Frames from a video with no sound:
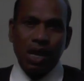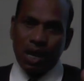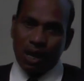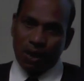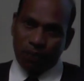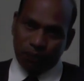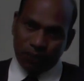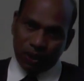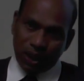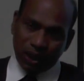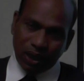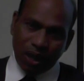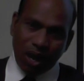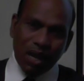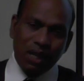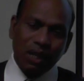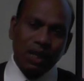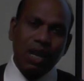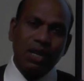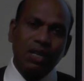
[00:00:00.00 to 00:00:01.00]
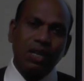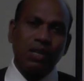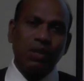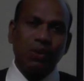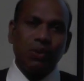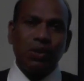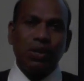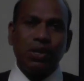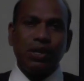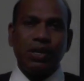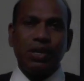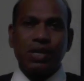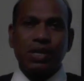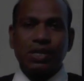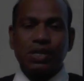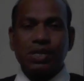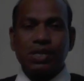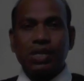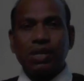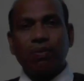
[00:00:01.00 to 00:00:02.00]
If the calculated unit
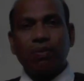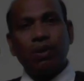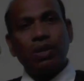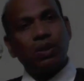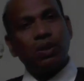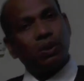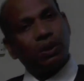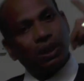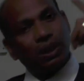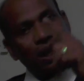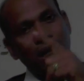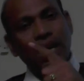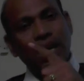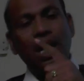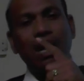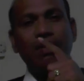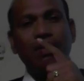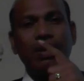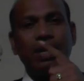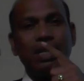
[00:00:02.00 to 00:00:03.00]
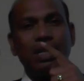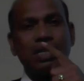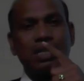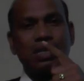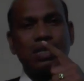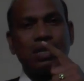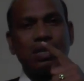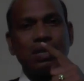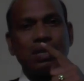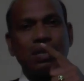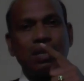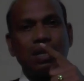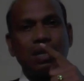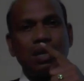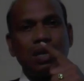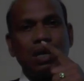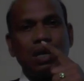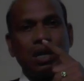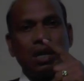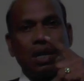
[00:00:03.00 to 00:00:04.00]
duration is equal to 3 hours,
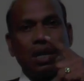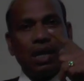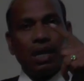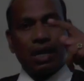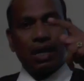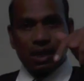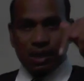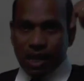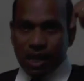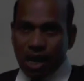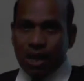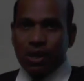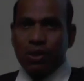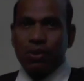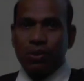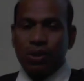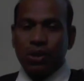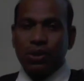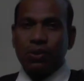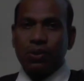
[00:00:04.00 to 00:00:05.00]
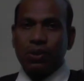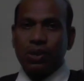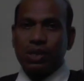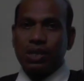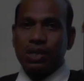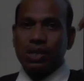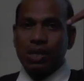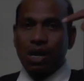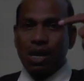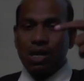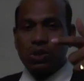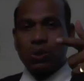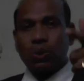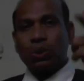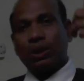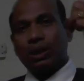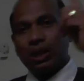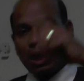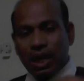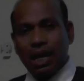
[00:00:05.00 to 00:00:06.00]
desired unit duration is
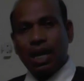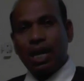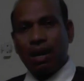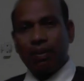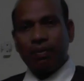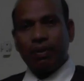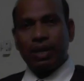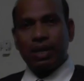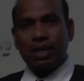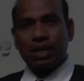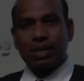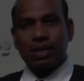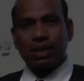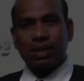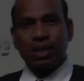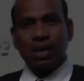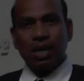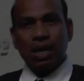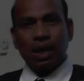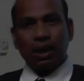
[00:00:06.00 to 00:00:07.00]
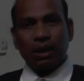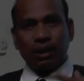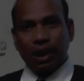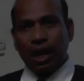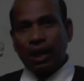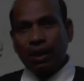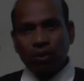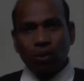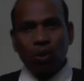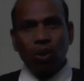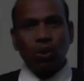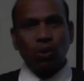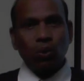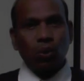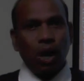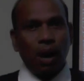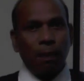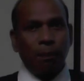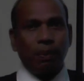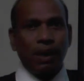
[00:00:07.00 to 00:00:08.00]
also 3 hours, then go to
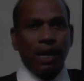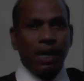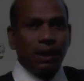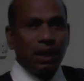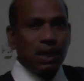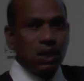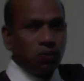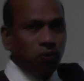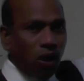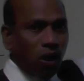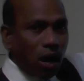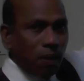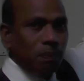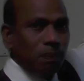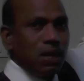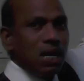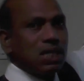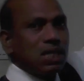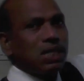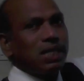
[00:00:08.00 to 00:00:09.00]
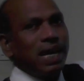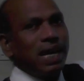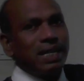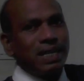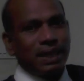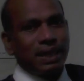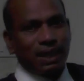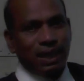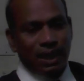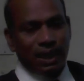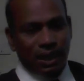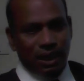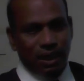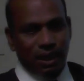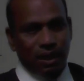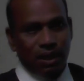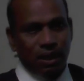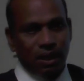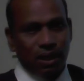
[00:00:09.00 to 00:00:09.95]
apply these formulas directly.